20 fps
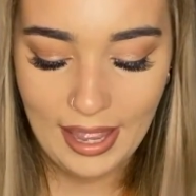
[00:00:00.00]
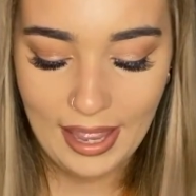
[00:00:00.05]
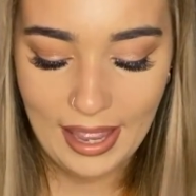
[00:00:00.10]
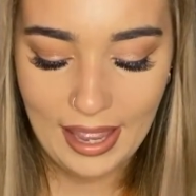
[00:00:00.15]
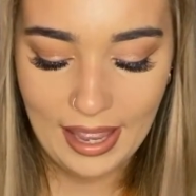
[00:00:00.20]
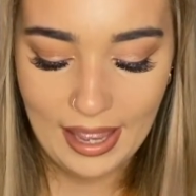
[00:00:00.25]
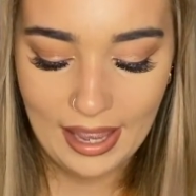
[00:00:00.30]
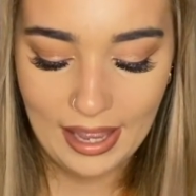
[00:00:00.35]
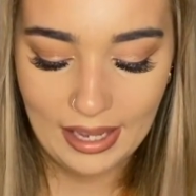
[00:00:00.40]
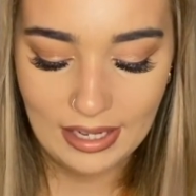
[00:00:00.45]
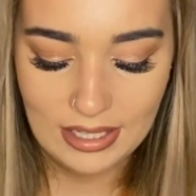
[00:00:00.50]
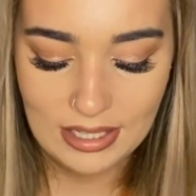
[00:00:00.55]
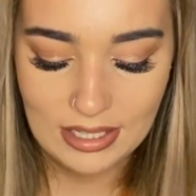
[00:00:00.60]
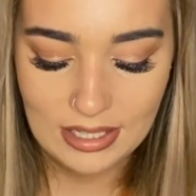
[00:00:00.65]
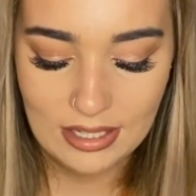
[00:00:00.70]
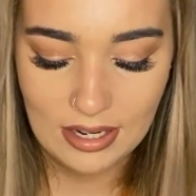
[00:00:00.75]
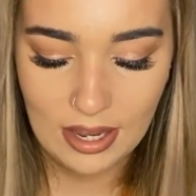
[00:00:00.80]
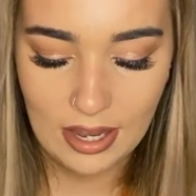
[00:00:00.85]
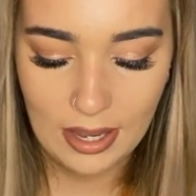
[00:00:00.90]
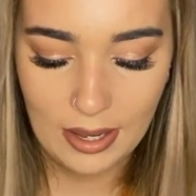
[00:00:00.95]

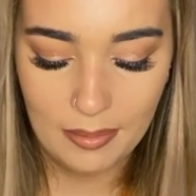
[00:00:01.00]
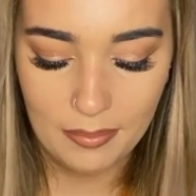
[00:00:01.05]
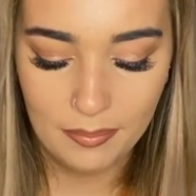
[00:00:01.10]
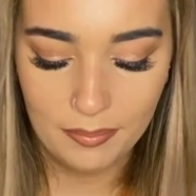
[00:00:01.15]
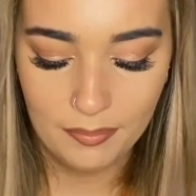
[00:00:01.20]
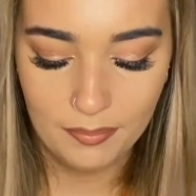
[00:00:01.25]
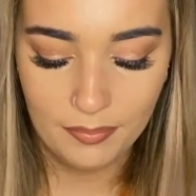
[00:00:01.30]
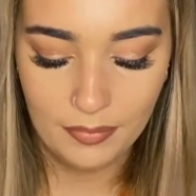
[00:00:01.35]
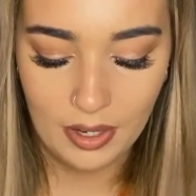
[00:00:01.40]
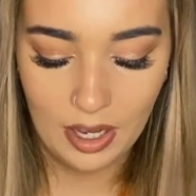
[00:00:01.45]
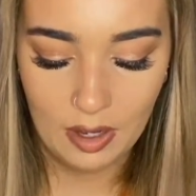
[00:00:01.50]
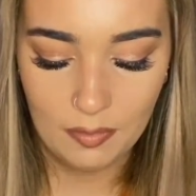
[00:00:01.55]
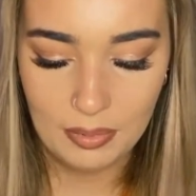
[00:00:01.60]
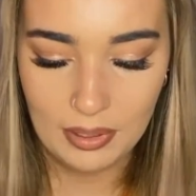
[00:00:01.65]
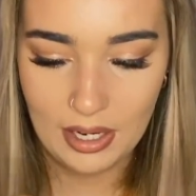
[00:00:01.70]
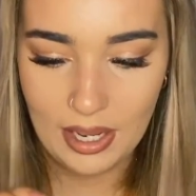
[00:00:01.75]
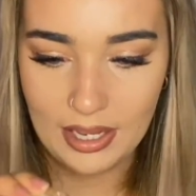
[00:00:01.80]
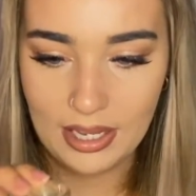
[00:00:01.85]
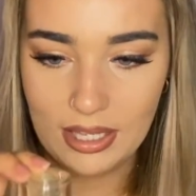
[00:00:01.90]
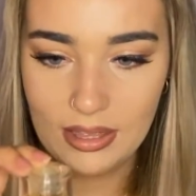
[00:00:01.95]
And I've
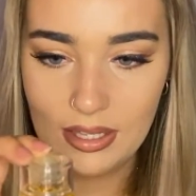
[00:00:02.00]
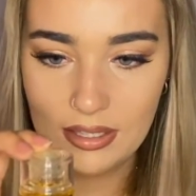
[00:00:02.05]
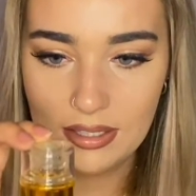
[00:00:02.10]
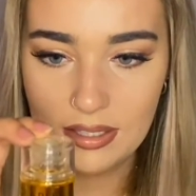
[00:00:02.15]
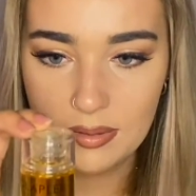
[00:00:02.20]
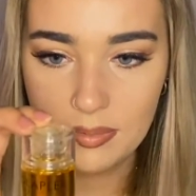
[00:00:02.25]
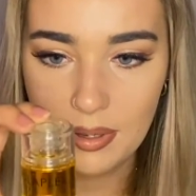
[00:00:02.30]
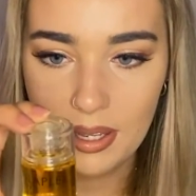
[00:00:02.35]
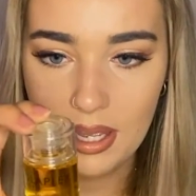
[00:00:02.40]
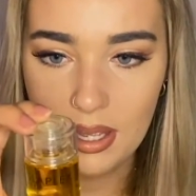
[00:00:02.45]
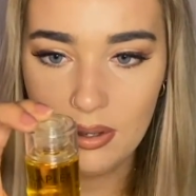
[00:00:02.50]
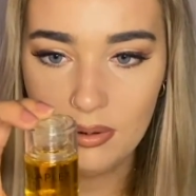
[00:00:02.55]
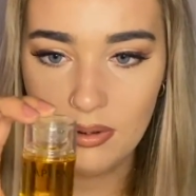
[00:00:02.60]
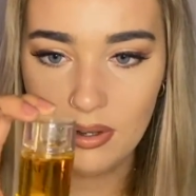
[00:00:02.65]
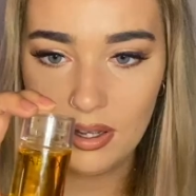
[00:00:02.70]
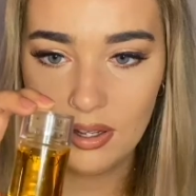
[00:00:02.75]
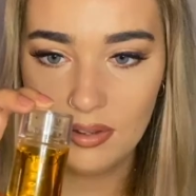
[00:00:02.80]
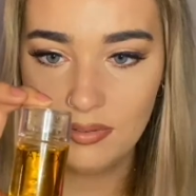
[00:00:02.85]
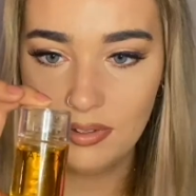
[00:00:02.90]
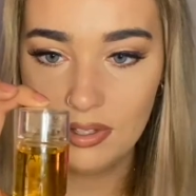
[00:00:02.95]
been liking this as well.
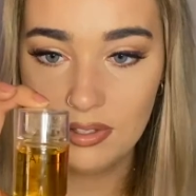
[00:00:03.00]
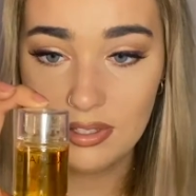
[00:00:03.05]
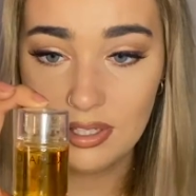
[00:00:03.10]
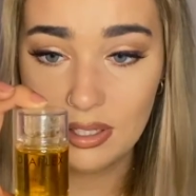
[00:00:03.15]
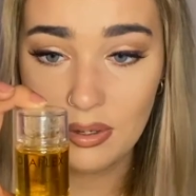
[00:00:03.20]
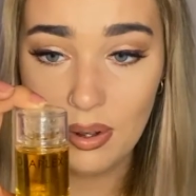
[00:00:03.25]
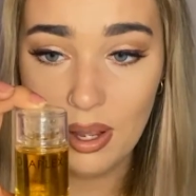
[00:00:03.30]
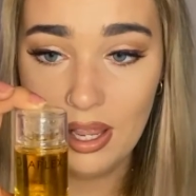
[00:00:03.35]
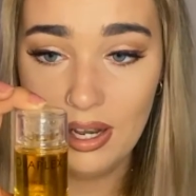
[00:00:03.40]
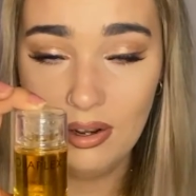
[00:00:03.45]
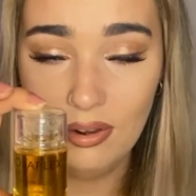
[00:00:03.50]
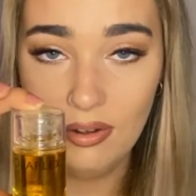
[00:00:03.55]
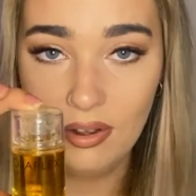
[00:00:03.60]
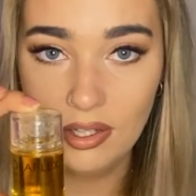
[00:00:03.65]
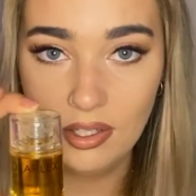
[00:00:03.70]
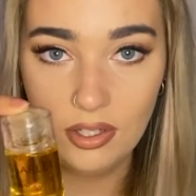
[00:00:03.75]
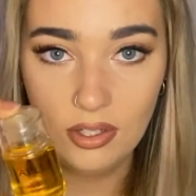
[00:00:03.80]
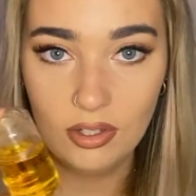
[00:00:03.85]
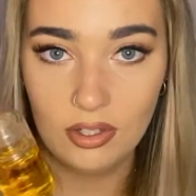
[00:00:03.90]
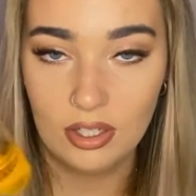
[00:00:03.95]
I've used it quite a lot,
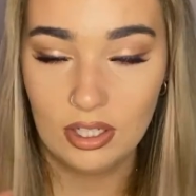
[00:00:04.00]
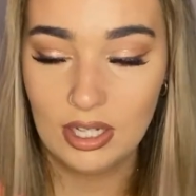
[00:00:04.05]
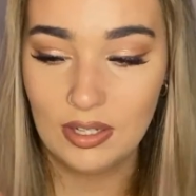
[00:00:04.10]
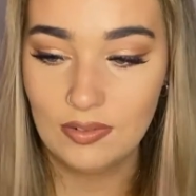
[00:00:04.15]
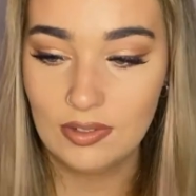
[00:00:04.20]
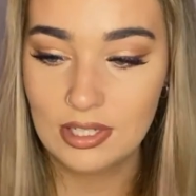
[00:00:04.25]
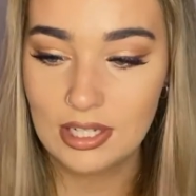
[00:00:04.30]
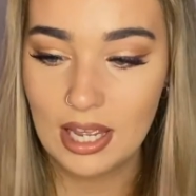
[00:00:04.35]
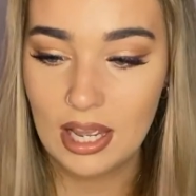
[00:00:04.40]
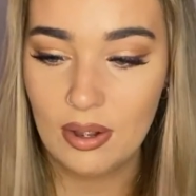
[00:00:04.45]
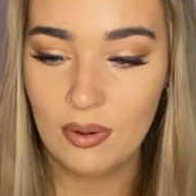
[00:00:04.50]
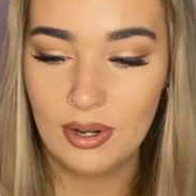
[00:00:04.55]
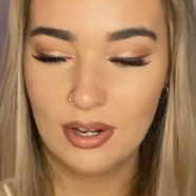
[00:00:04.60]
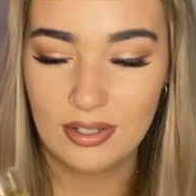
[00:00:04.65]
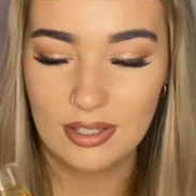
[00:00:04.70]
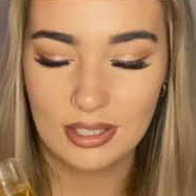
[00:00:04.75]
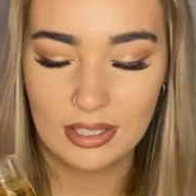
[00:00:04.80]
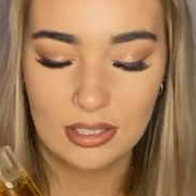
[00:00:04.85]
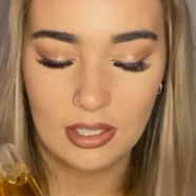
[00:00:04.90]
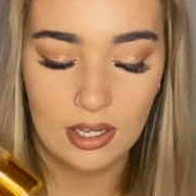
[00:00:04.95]
and you can even tell it
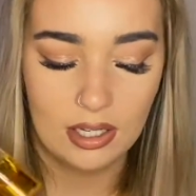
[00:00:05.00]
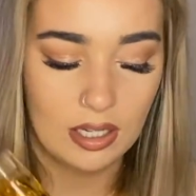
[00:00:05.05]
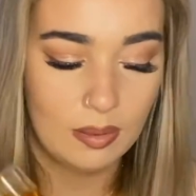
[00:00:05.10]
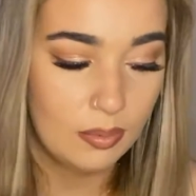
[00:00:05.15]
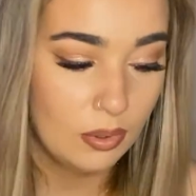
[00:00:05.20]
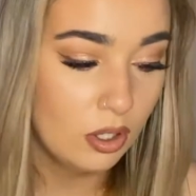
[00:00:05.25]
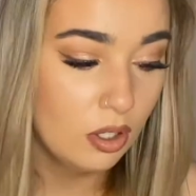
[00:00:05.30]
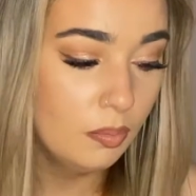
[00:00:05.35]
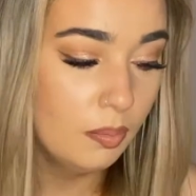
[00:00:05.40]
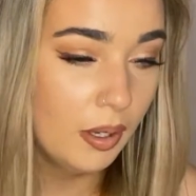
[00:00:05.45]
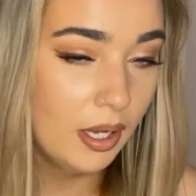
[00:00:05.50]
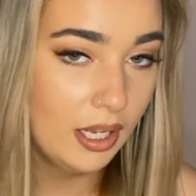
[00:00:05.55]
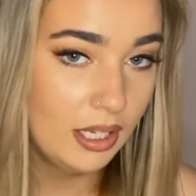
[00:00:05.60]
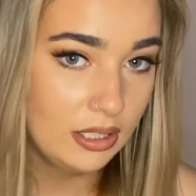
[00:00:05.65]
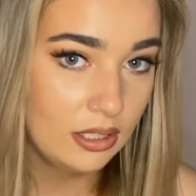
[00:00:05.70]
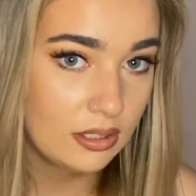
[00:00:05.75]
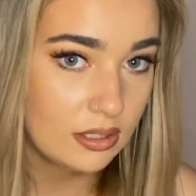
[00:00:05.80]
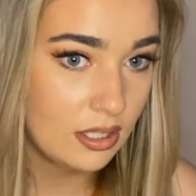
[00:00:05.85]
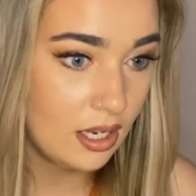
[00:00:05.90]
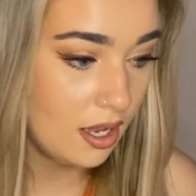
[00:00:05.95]
looks like a tiny bottle, but it
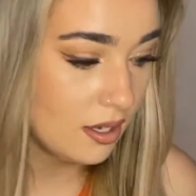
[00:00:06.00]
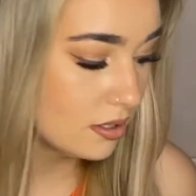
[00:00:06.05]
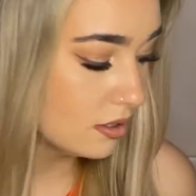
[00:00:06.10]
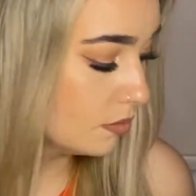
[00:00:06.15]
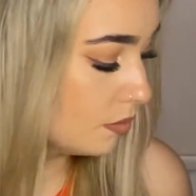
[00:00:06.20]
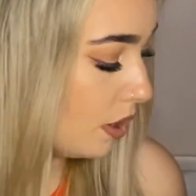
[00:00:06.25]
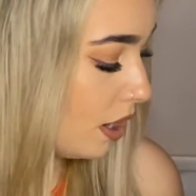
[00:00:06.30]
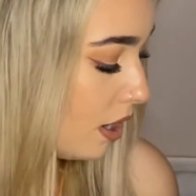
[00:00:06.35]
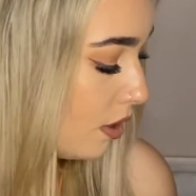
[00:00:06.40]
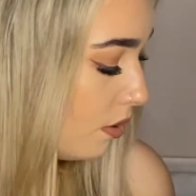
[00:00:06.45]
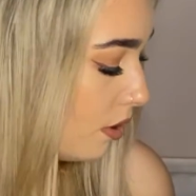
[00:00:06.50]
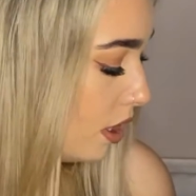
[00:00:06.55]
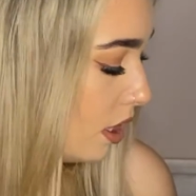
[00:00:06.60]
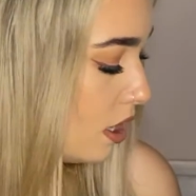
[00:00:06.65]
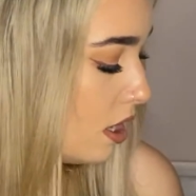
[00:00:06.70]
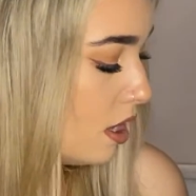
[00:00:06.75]
does last a while.